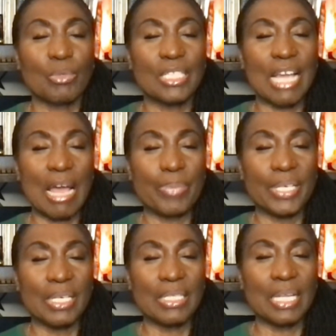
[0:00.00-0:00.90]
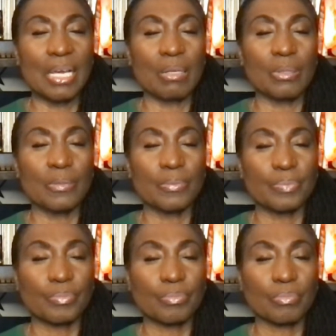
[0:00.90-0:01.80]
tapping in now
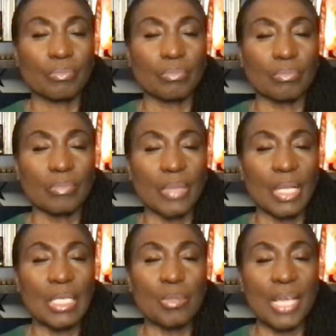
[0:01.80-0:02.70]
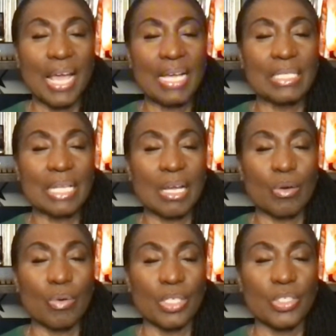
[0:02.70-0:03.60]
as we ask that
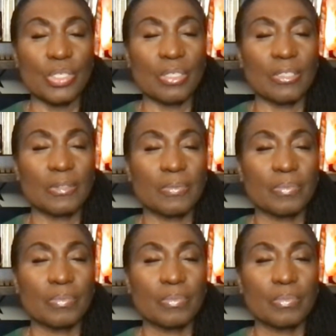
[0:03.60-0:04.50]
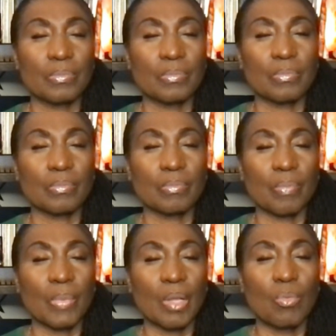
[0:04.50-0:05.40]
question.
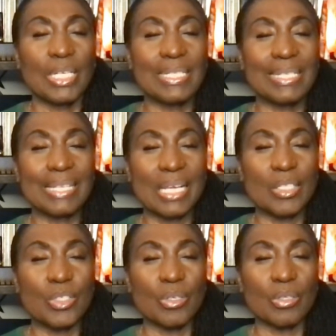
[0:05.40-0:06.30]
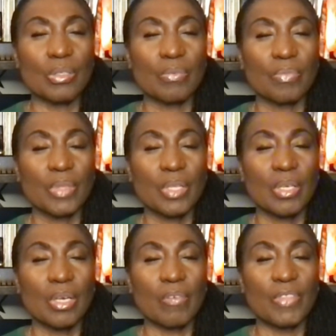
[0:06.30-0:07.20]
What is the nature
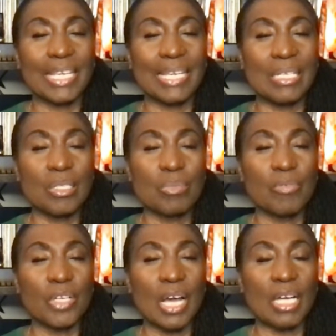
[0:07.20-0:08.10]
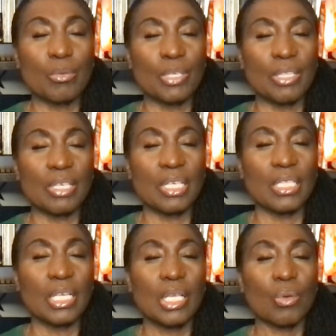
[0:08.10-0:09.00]
of the kingdom of God
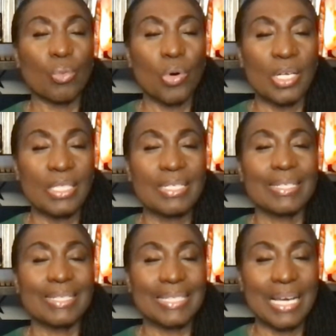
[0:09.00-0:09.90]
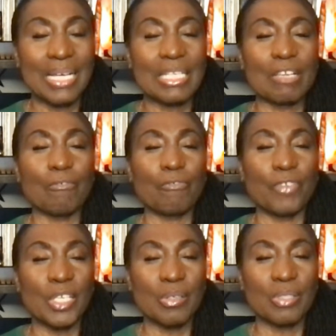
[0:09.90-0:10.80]
within? What does it
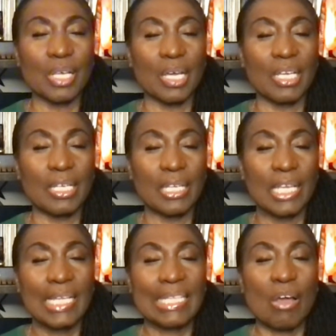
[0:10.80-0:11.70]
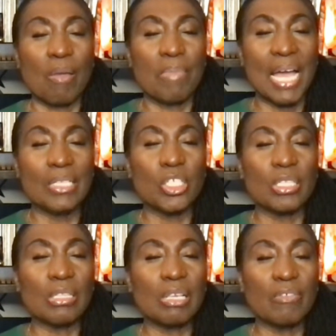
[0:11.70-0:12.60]
feel like? Now
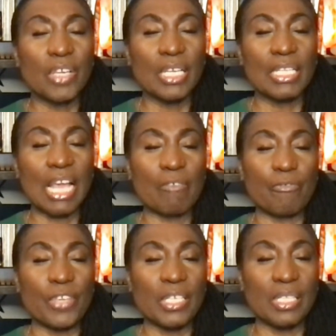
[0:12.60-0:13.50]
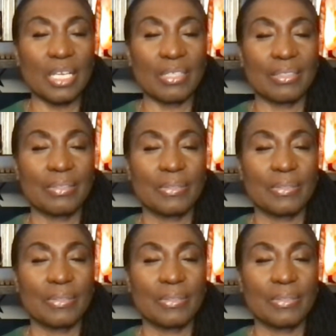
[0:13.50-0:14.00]
imagine living in that feeling.